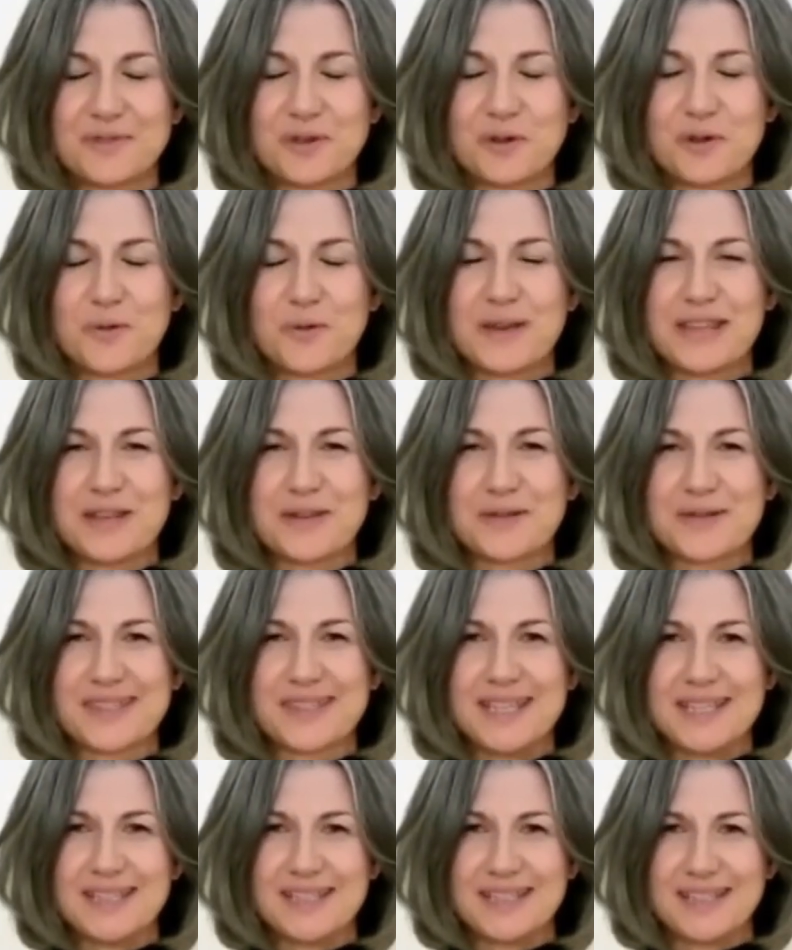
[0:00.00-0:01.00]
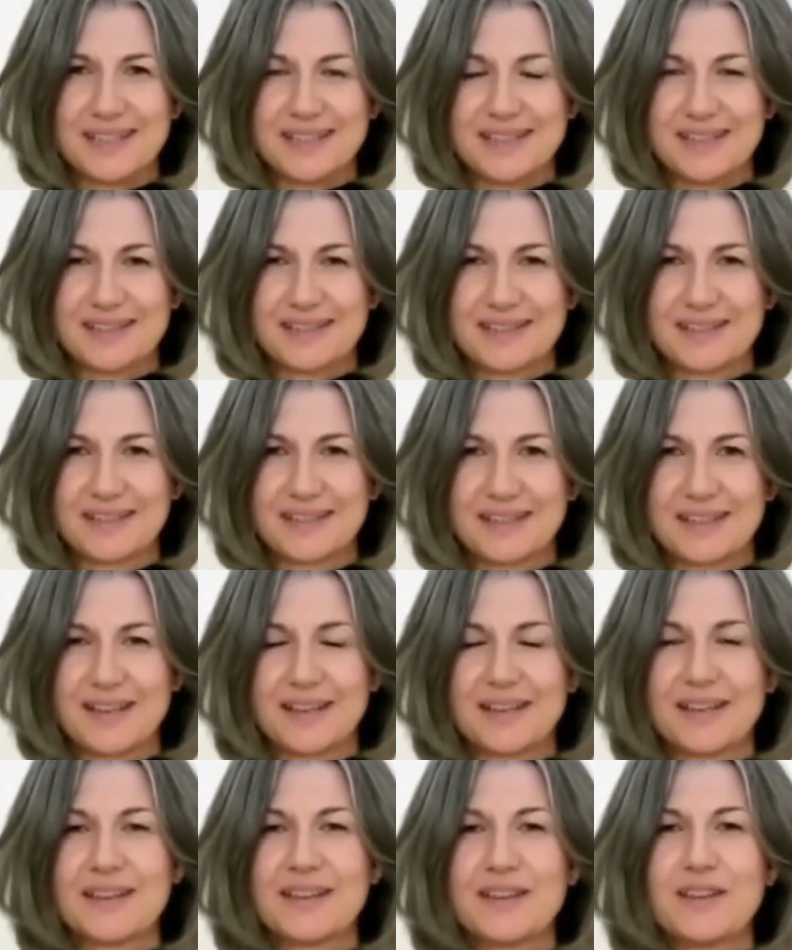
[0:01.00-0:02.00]
or whether you're seated,
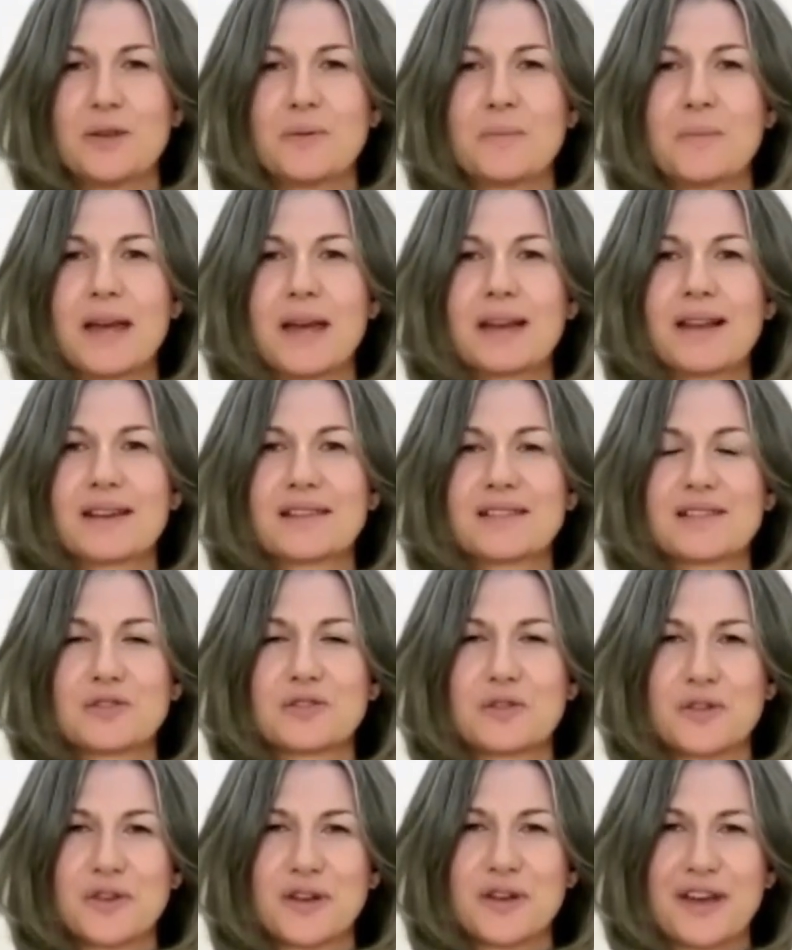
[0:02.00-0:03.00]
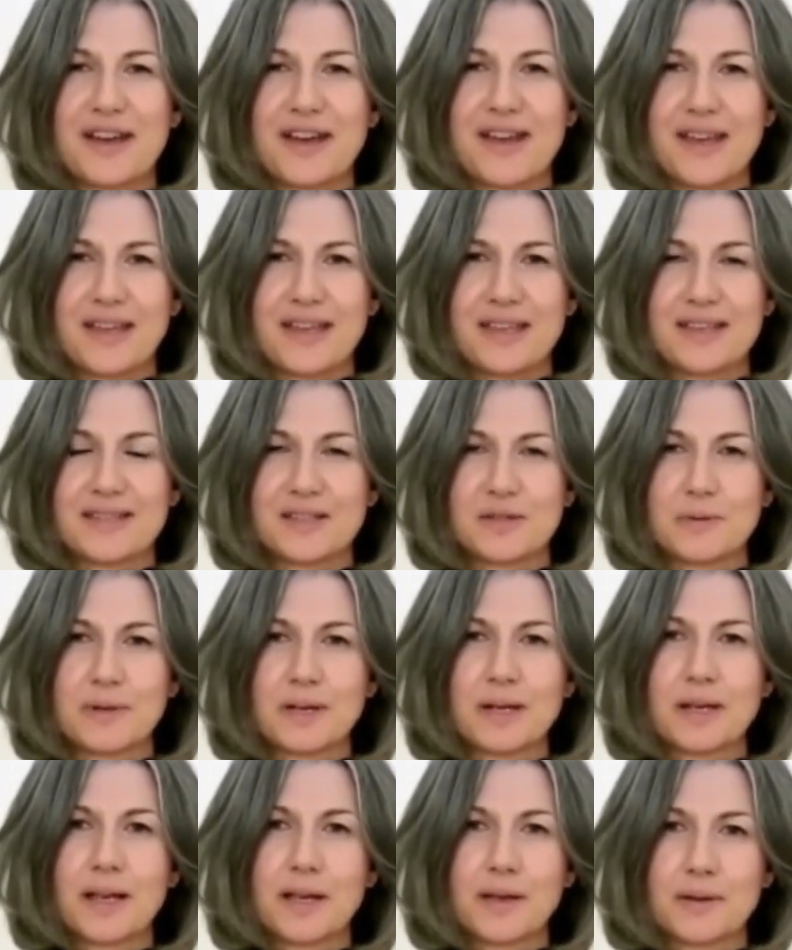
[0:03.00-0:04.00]
you might like to draw your eyes to a
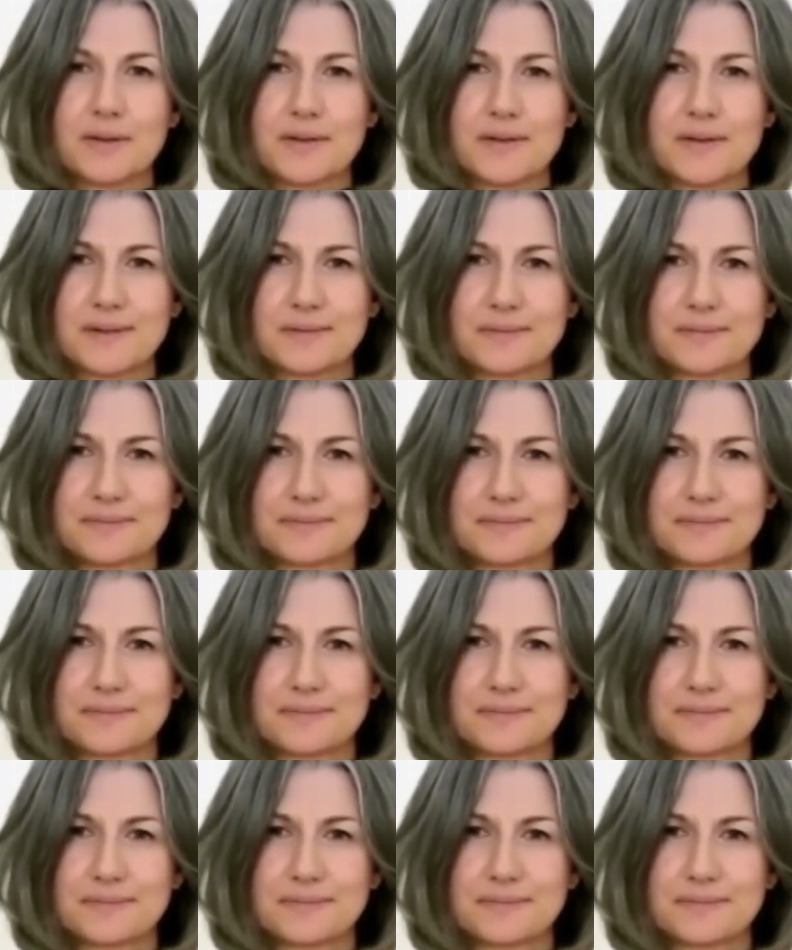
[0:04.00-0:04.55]
close.